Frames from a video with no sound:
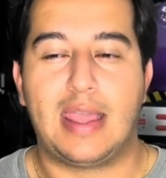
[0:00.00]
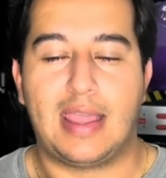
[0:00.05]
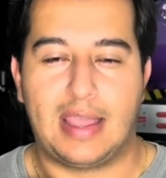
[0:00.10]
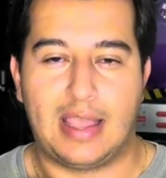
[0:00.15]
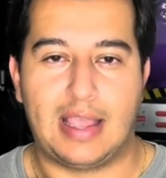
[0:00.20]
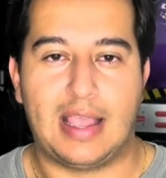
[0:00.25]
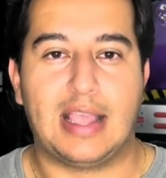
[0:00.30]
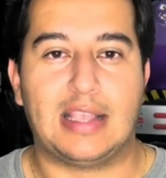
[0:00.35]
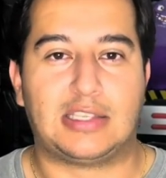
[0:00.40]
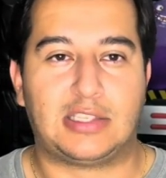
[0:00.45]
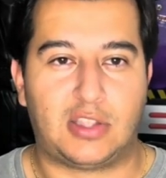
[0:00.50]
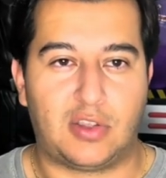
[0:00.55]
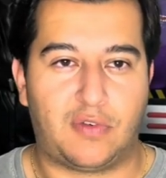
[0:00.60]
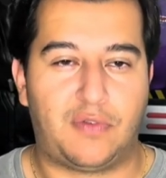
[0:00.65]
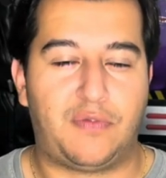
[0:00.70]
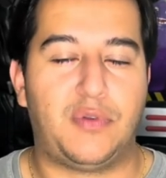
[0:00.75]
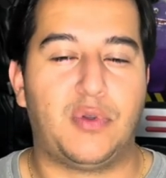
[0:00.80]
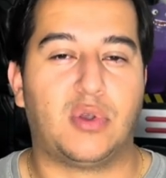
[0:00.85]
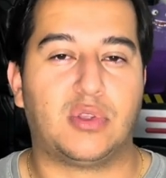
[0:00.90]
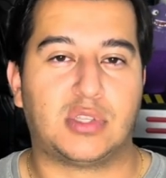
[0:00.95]
it still
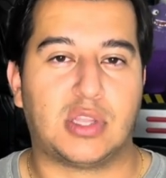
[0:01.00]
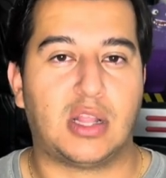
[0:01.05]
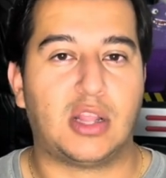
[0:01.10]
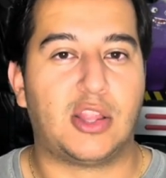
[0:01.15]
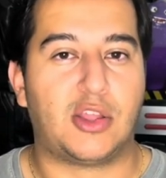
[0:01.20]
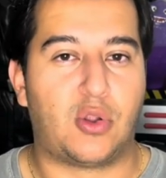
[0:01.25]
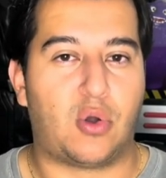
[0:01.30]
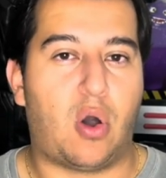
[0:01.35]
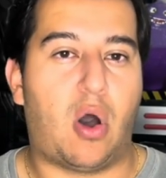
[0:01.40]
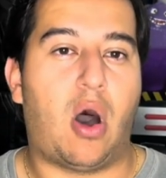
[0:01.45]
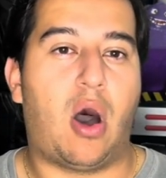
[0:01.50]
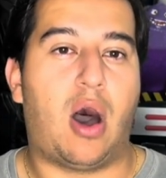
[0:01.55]
feels a little